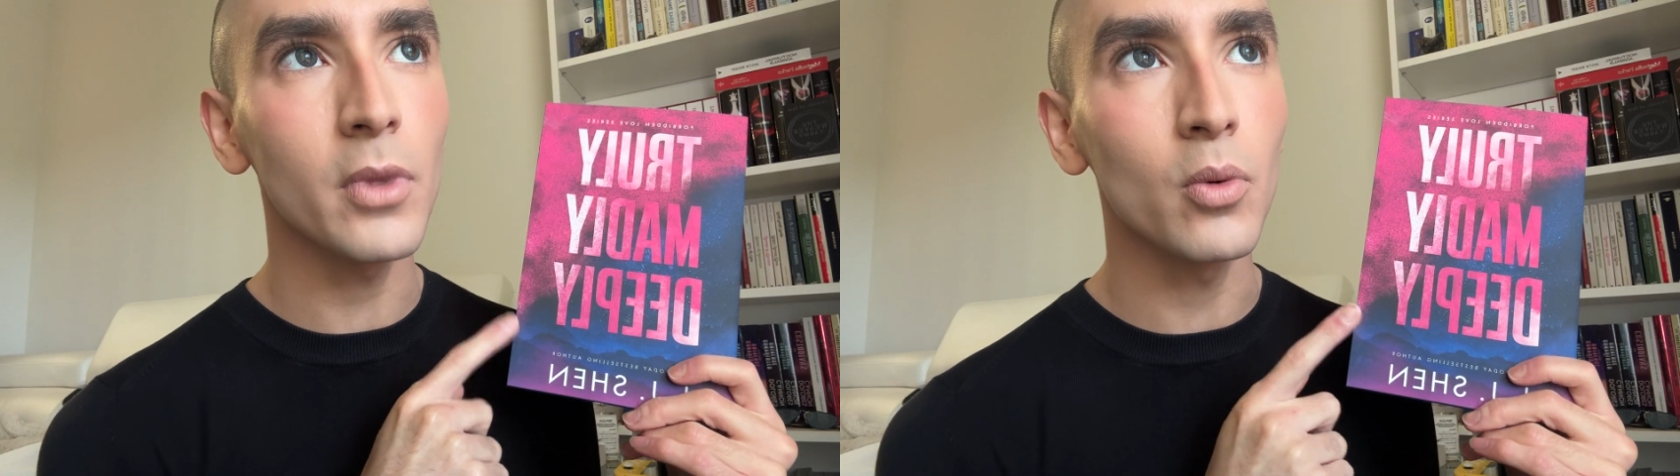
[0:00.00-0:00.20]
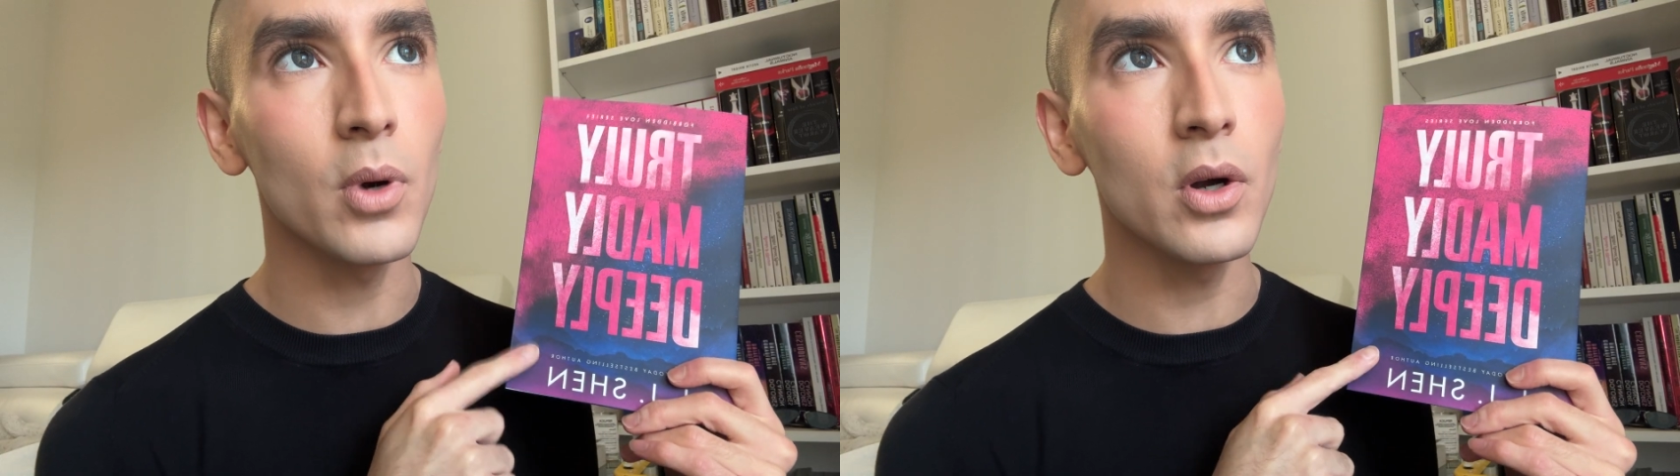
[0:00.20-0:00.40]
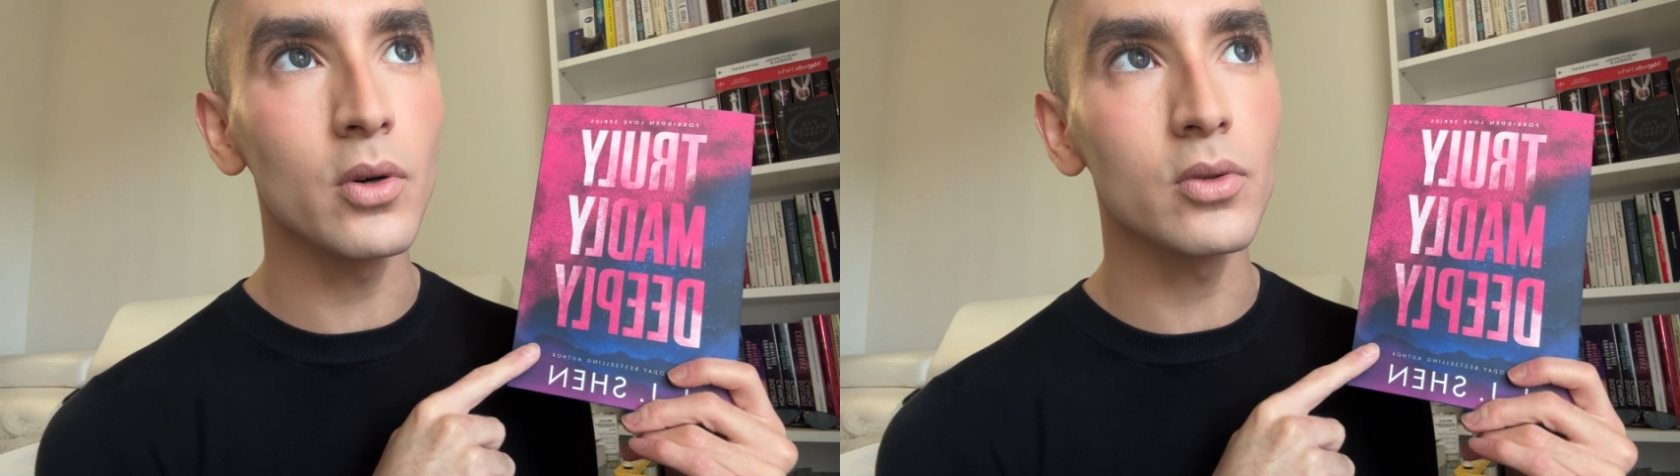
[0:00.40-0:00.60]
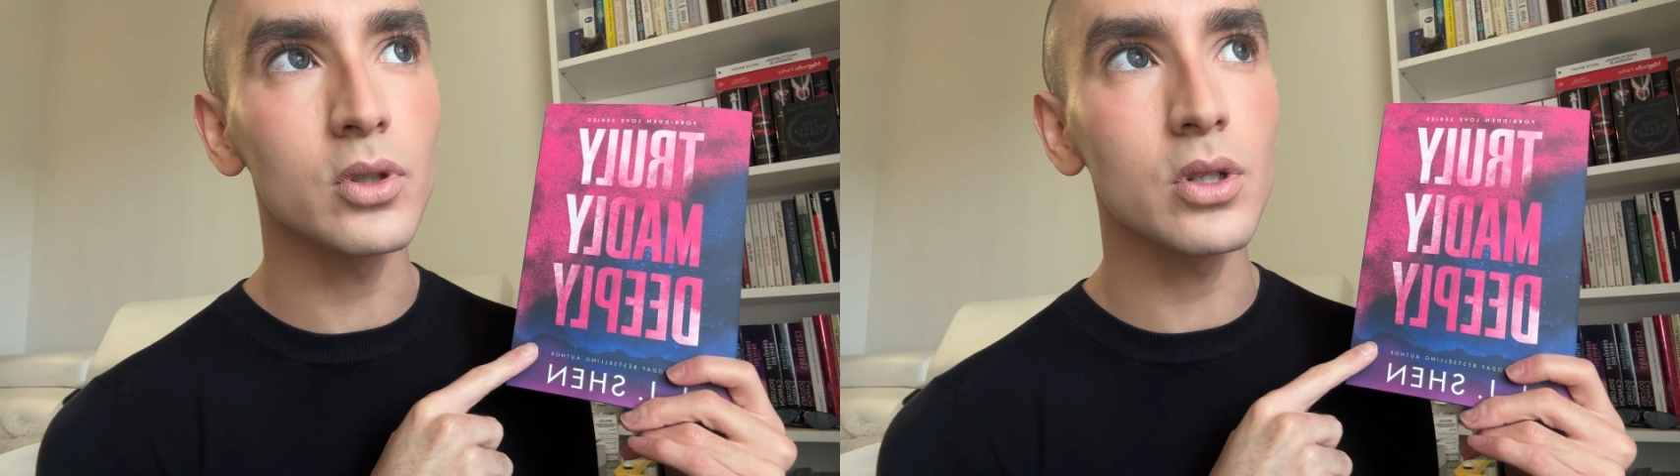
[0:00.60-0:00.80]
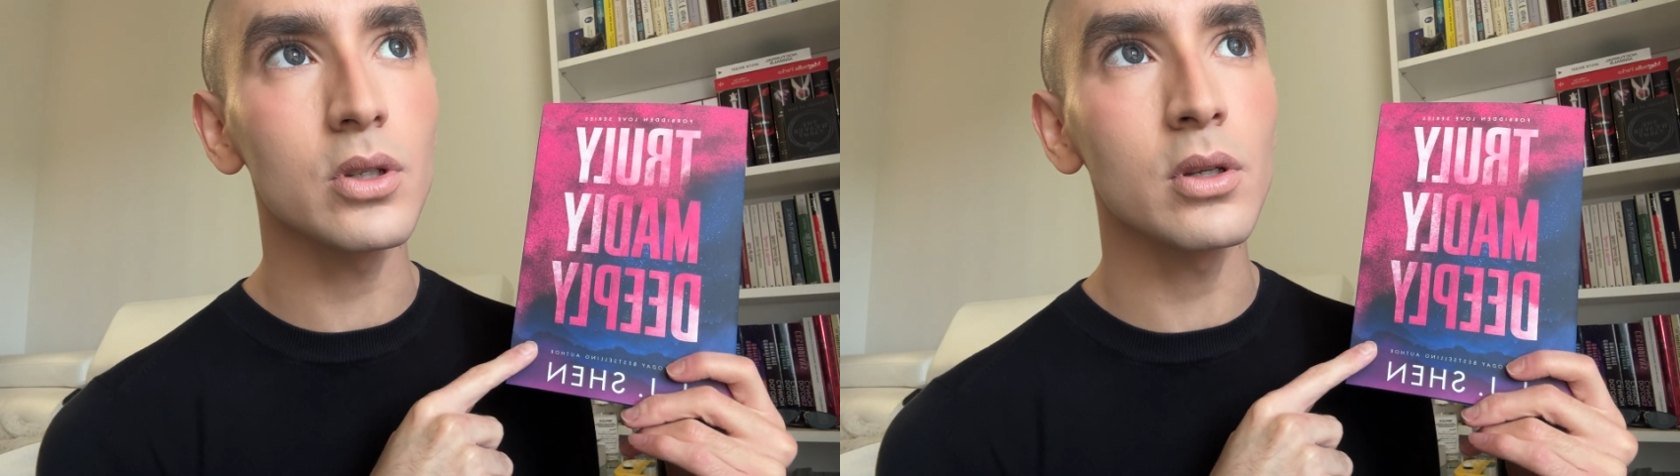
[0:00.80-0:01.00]

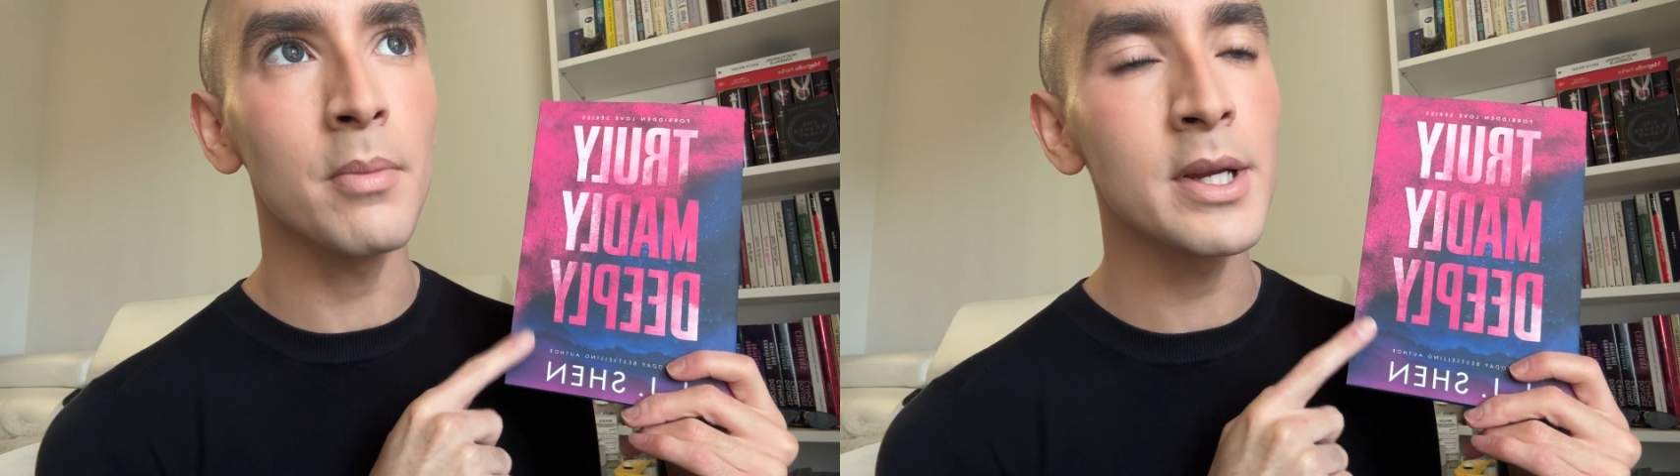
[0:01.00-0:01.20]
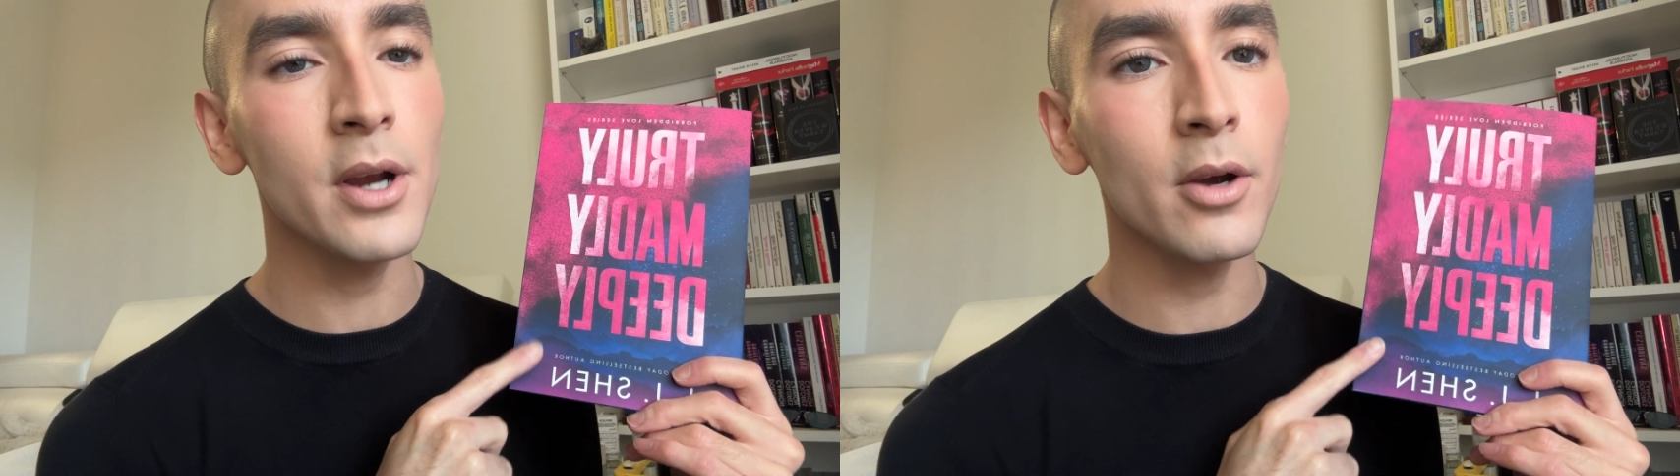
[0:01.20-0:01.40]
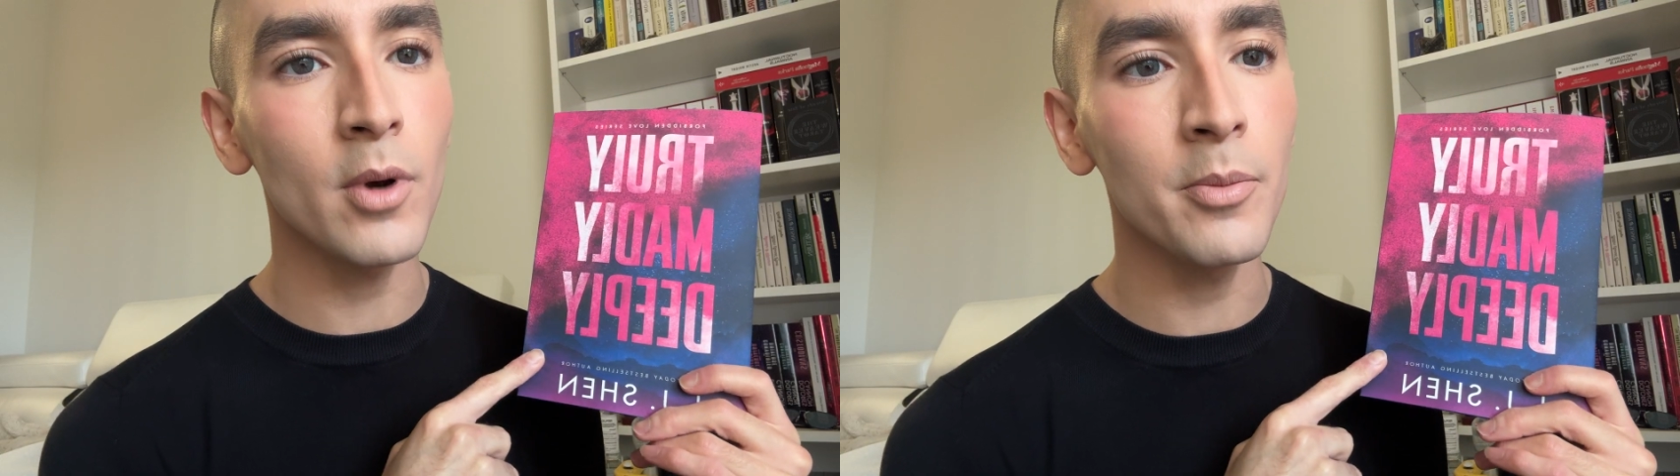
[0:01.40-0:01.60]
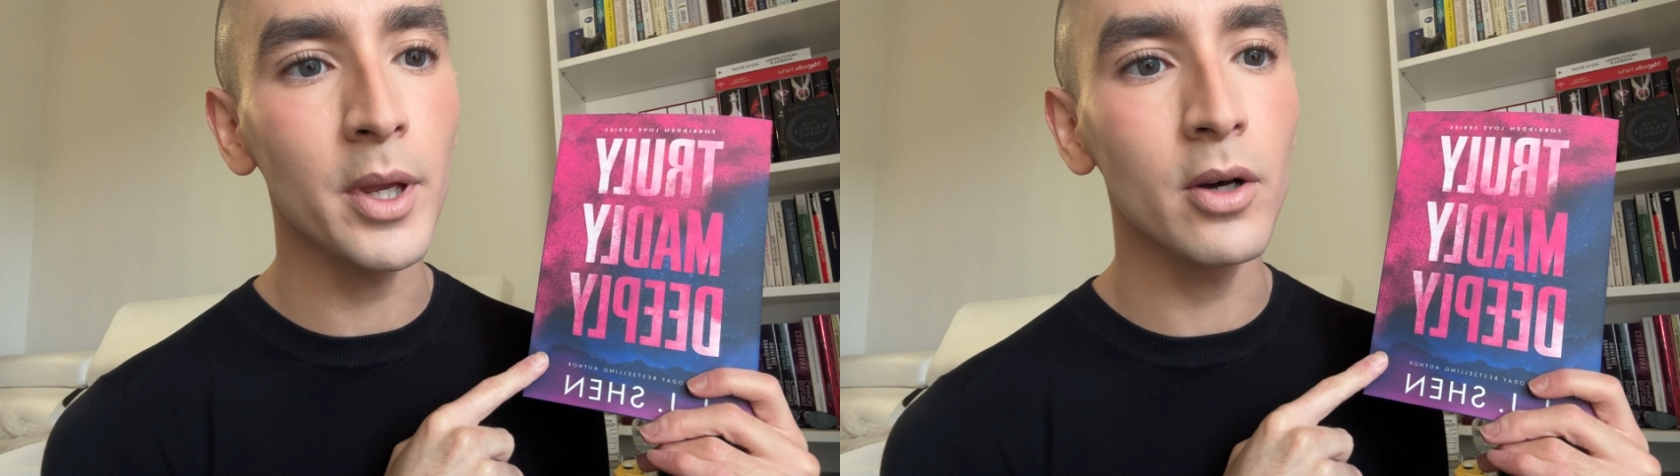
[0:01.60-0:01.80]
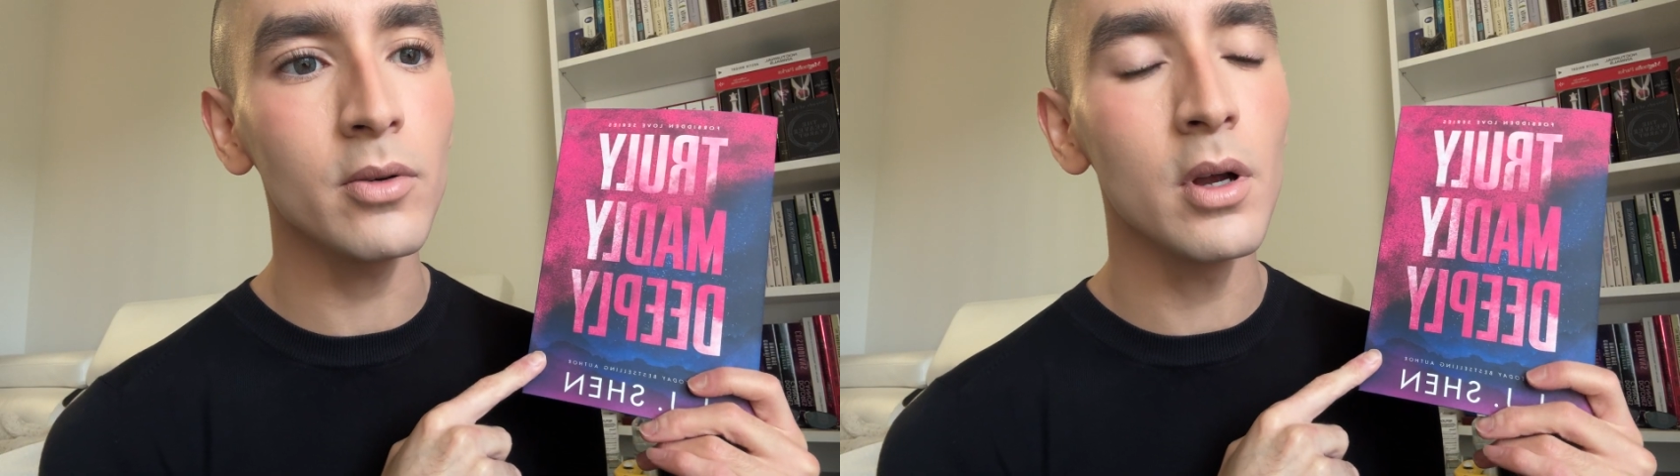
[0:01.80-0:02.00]
wrote My Dark
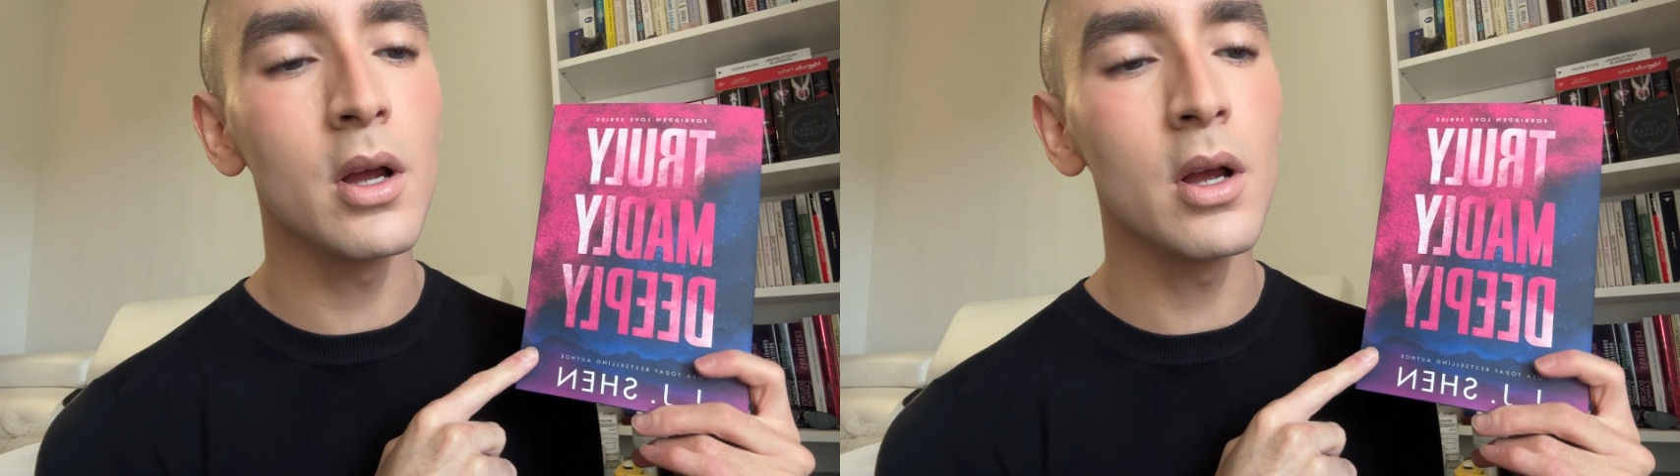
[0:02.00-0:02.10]
Romeo,